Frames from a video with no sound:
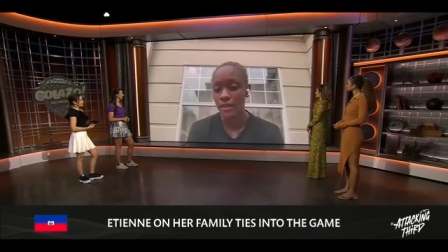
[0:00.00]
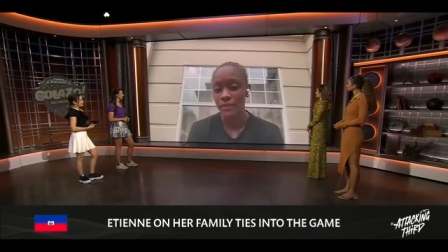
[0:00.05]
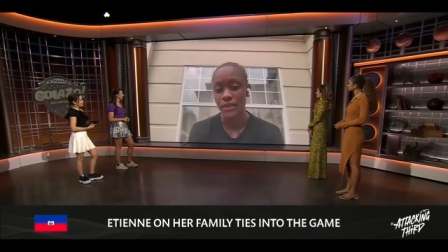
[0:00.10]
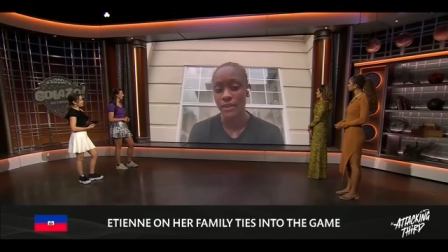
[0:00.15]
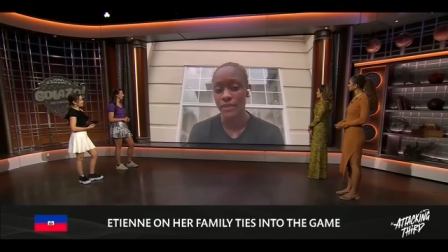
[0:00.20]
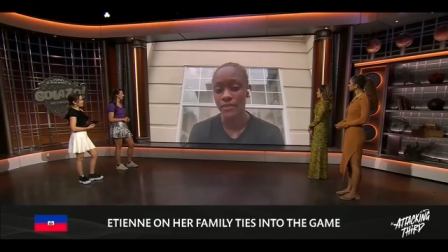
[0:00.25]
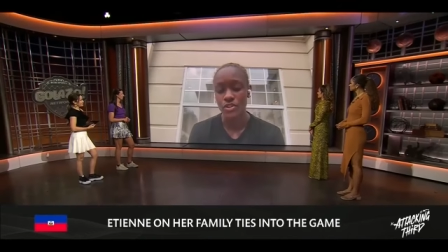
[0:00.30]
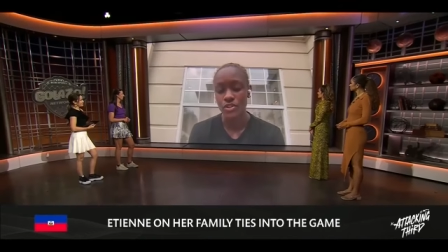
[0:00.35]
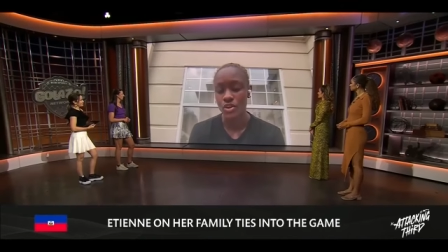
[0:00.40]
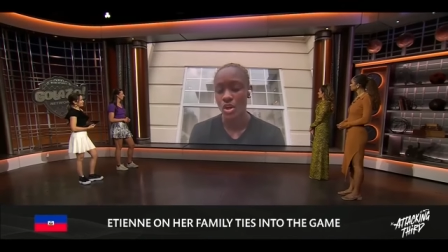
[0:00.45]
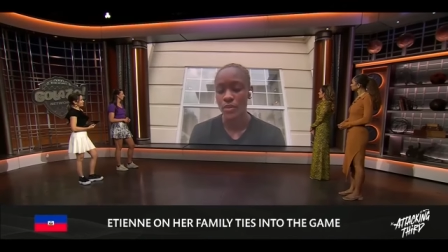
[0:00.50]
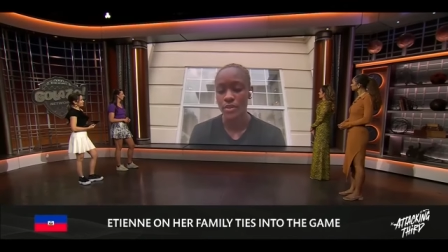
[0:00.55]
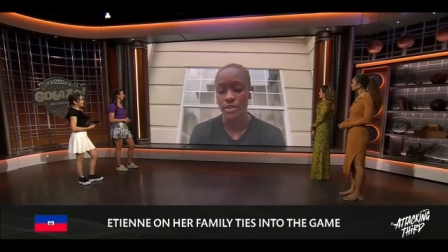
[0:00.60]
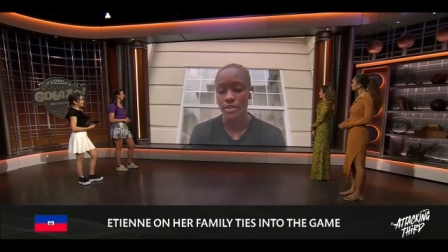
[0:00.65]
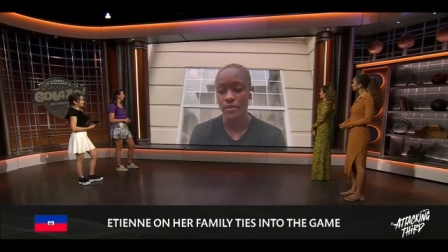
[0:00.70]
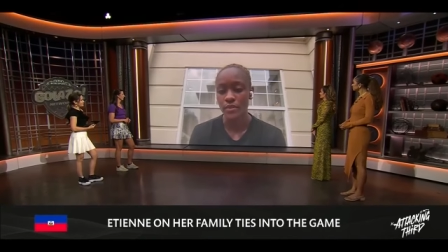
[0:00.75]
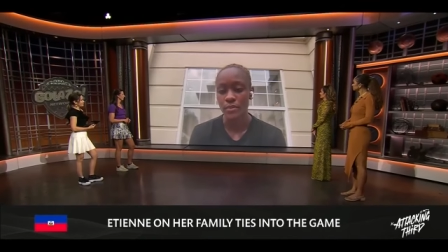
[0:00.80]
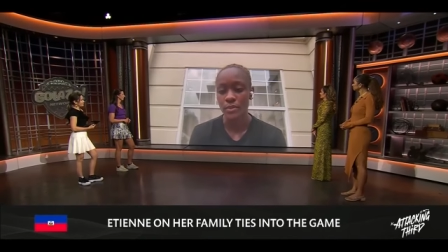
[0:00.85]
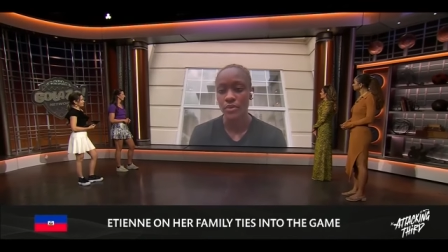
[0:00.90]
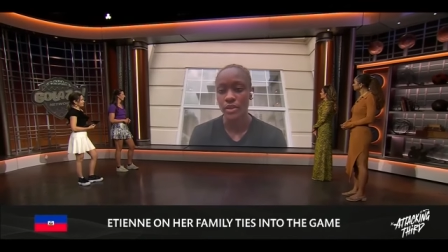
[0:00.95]
they just always
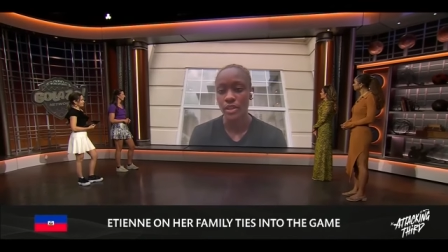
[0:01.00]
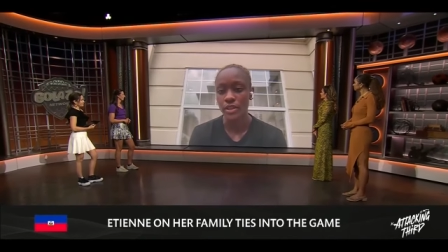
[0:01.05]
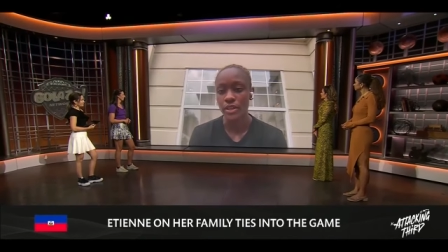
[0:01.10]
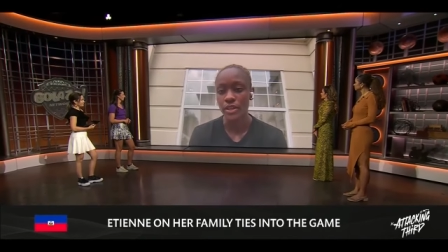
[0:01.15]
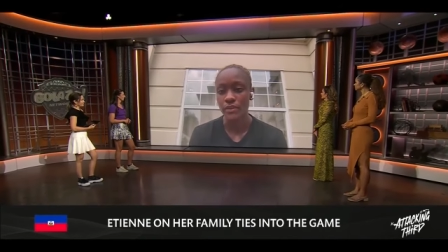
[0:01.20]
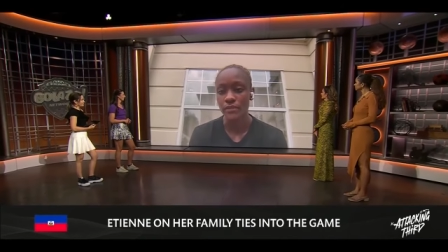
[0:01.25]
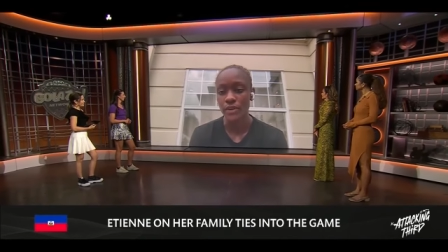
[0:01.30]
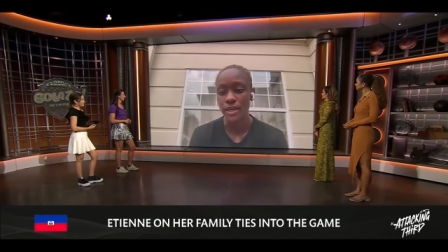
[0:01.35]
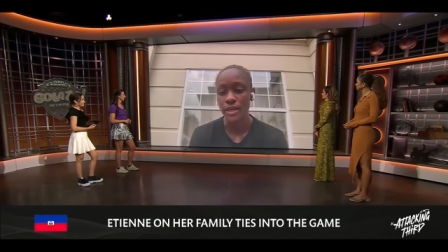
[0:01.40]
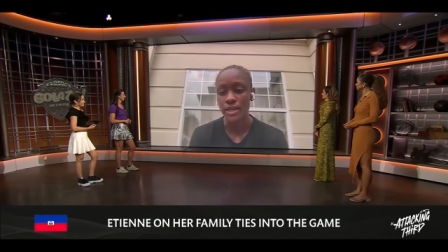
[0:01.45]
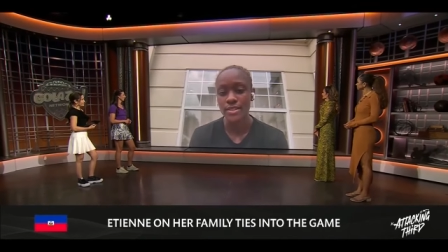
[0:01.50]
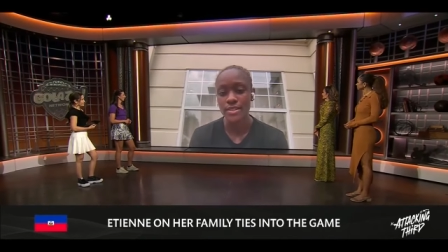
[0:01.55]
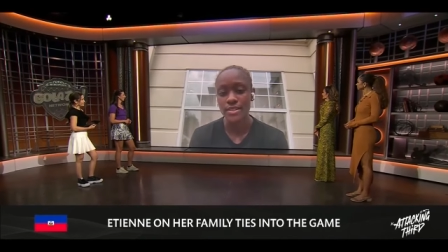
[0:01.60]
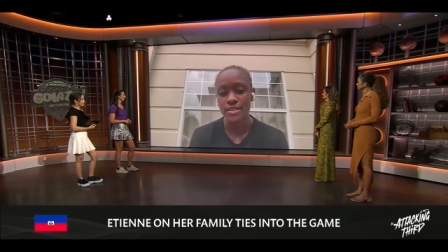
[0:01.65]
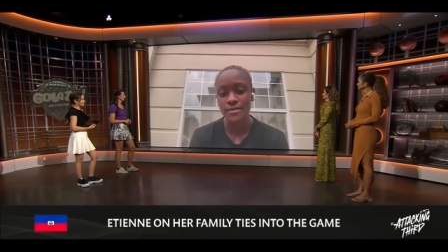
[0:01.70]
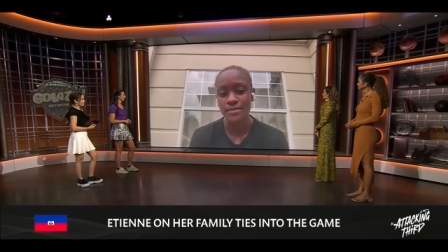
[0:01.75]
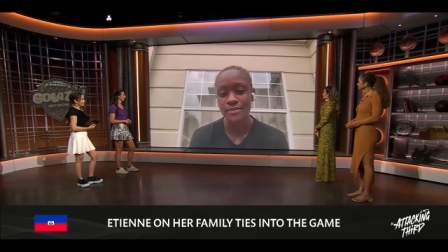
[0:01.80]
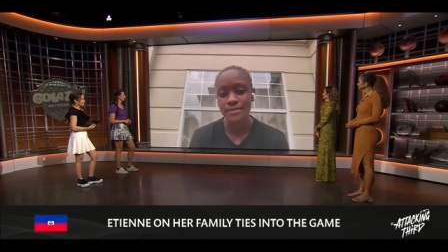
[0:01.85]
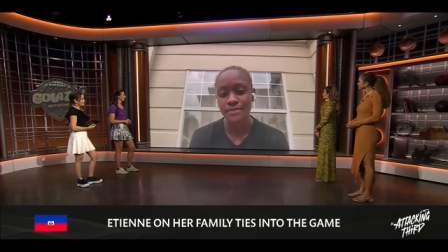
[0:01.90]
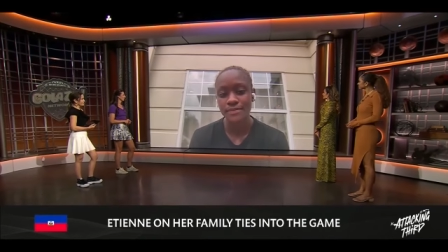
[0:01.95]
given me really good advice.
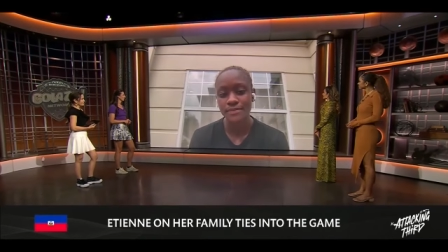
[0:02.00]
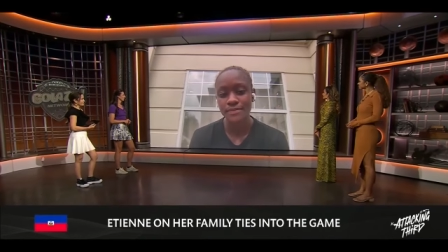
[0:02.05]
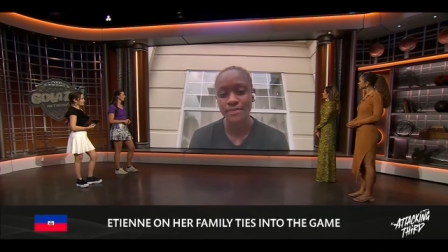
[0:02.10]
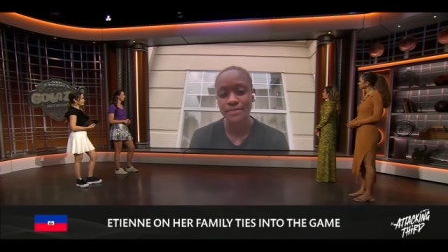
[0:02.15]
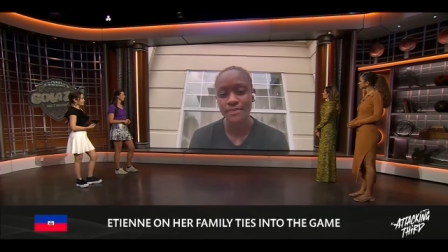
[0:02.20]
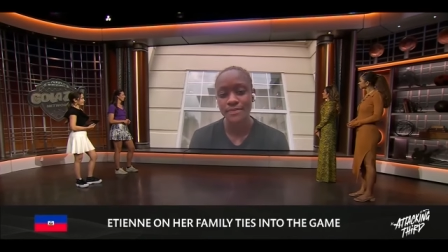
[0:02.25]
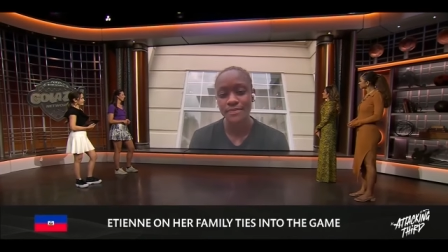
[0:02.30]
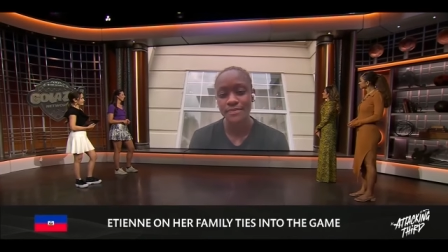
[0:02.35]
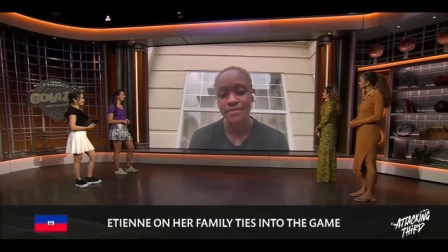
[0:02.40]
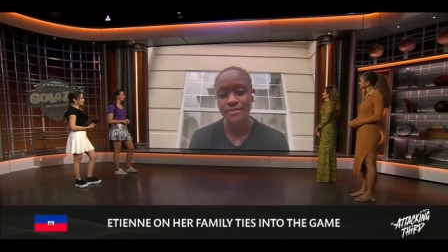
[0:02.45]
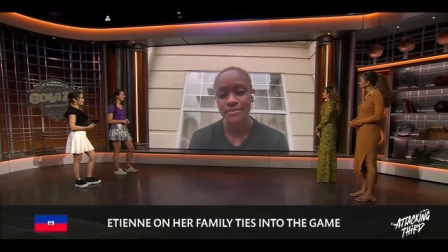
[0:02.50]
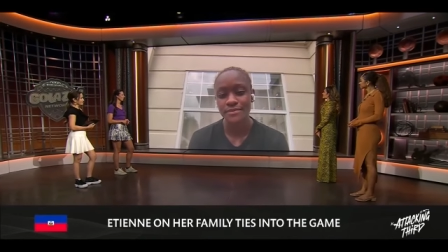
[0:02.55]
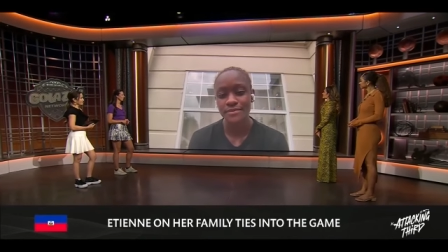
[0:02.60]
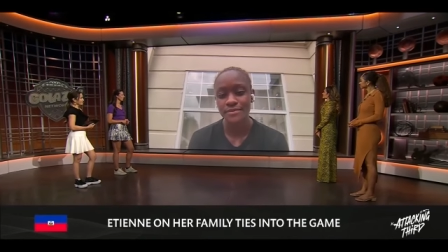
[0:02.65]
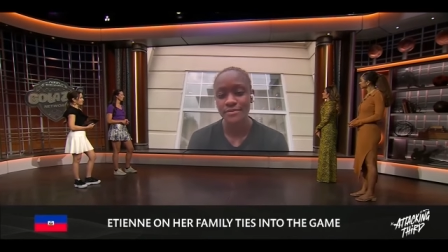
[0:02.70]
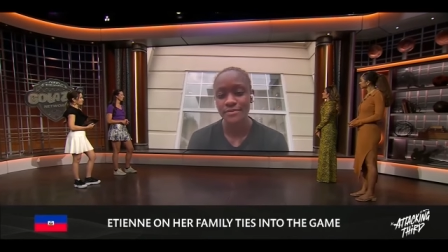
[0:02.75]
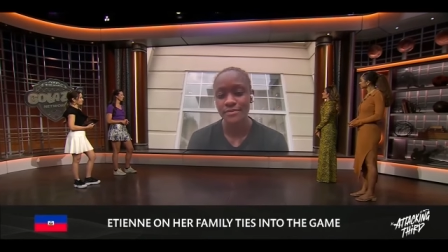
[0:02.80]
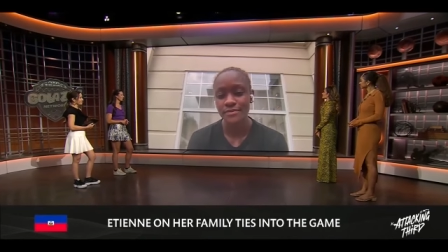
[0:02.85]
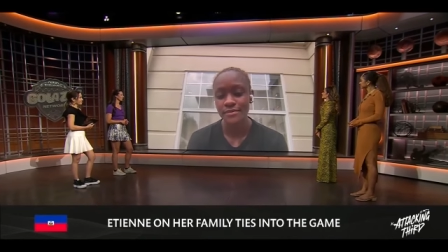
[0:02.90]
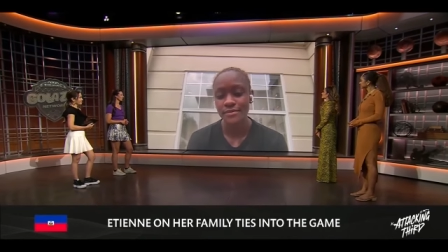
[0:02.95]

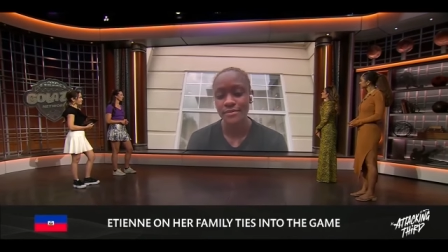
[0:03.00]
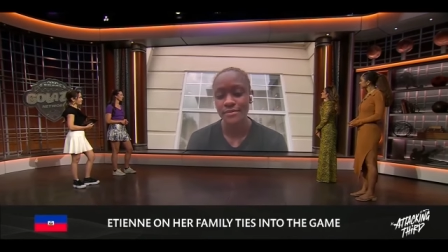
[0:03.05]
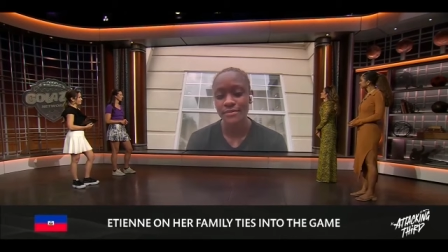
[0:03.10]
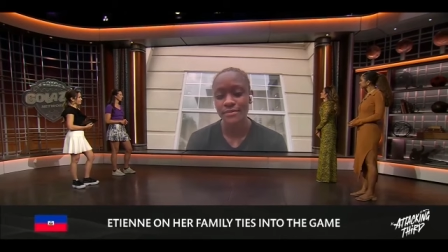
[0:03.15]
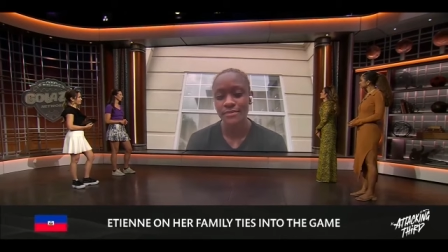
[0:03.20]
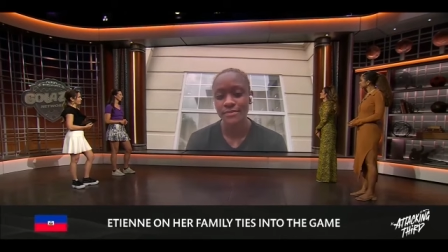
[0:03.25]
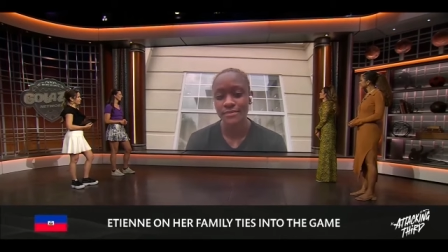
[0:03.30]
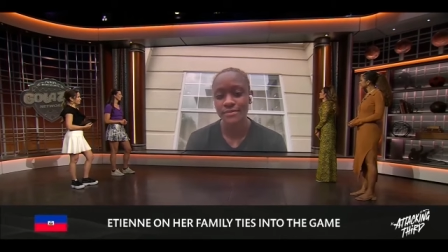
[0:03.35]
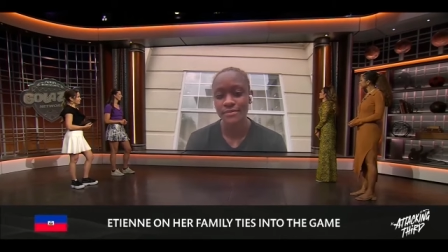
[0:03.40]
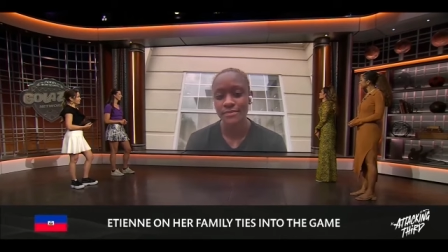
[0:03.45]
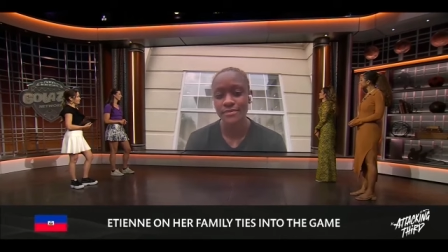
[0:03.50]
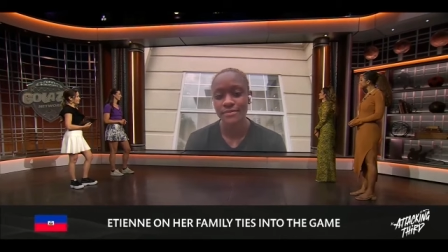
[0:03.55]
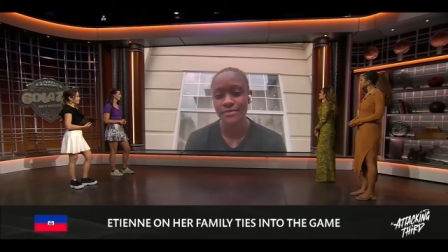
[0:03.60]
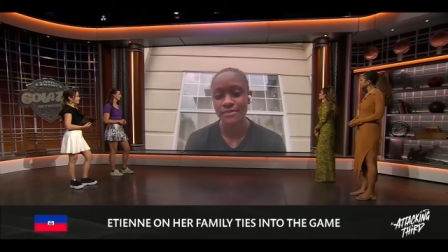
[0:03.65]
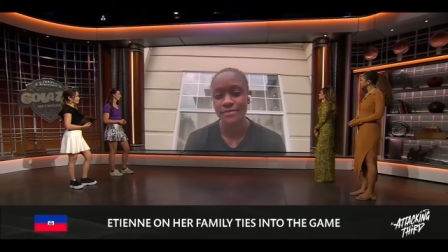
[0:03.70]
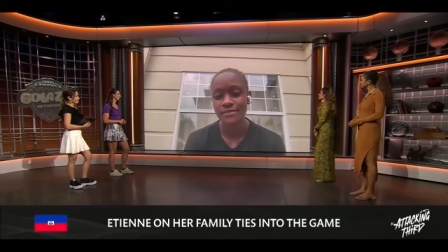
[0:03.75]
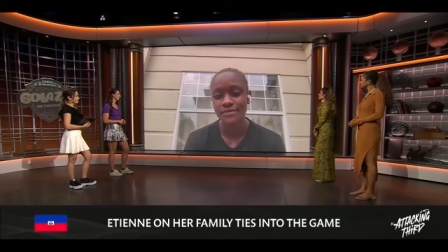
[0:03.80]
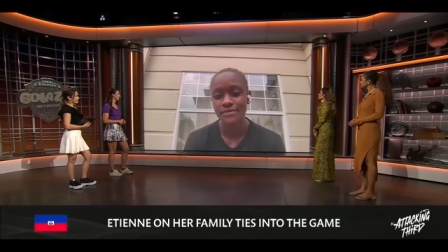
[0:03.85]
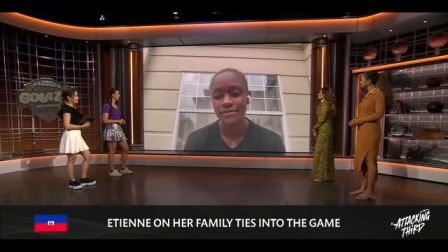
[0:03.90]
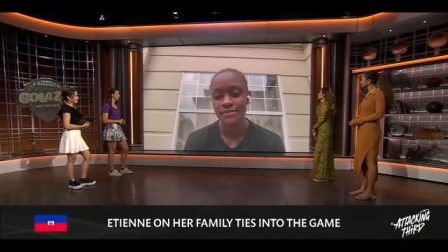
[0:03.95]
Danielle, you've been
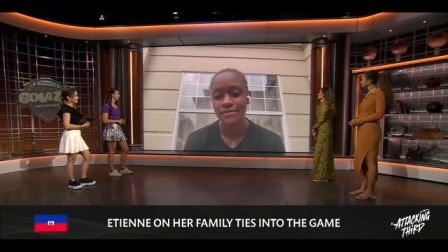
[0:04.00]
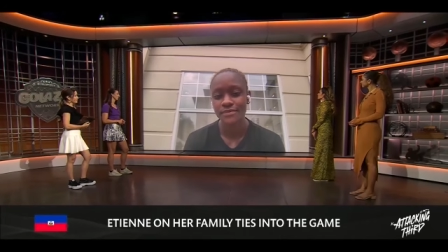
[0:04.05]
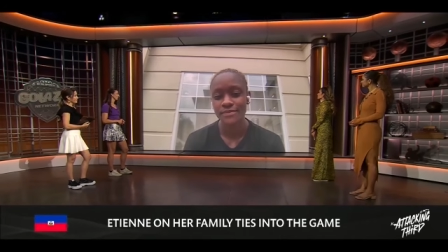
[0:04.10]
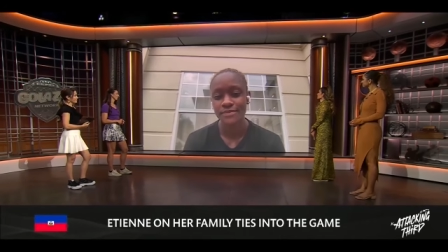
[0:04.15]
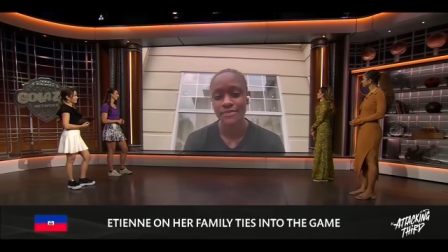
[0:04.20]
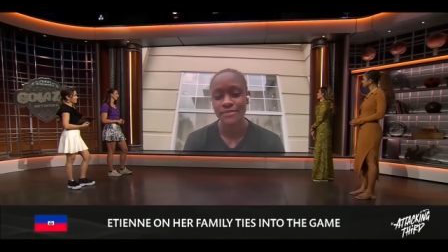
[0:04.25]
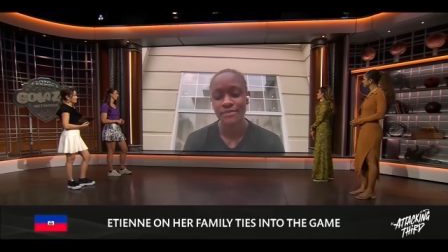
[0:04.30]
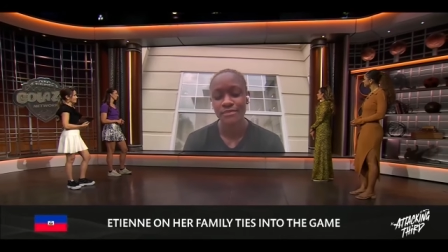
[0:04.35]
wearing quite a few